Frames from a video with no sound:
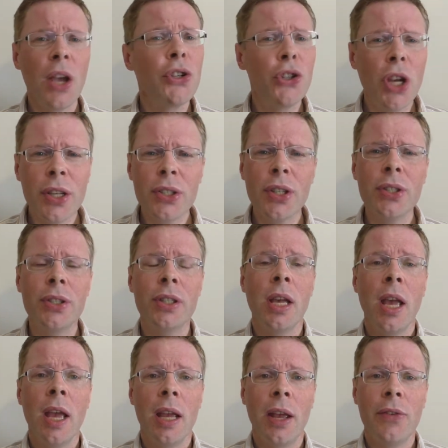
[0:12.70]
Jesus
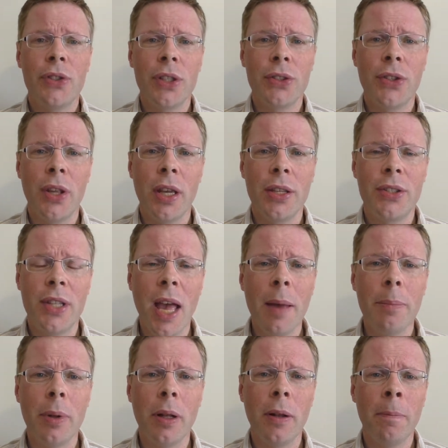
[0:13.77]
gives us the
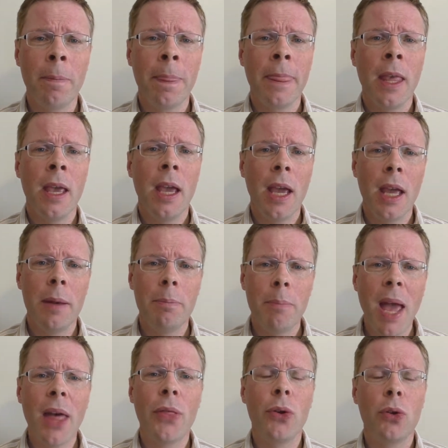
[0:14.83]
example in
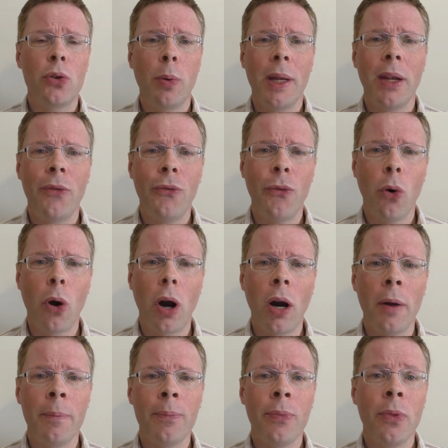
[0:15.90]
Matthew
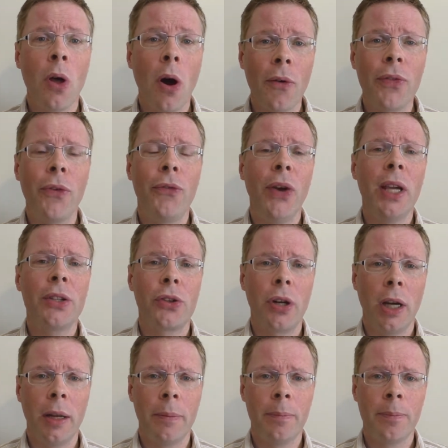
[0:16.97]
24 of the fig
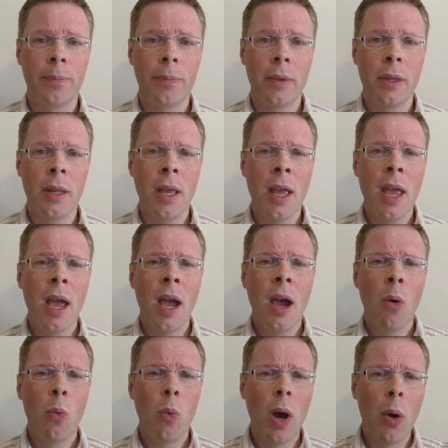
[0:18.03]
tree,
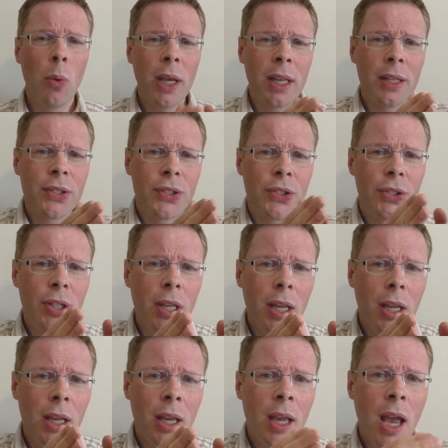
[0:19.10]
where we can
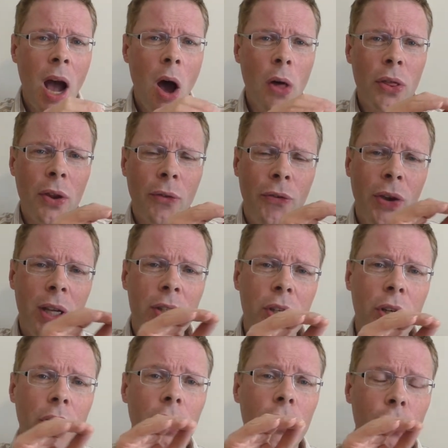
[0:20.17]
see how the fig
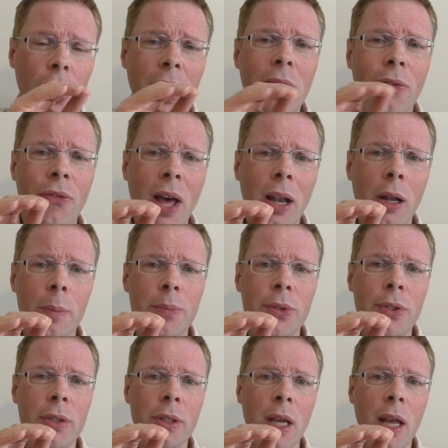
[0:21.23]
tree
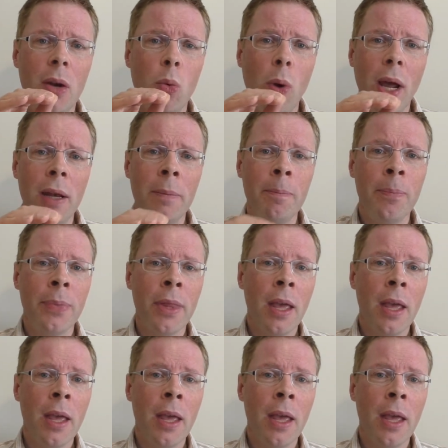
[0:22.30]
develops, and when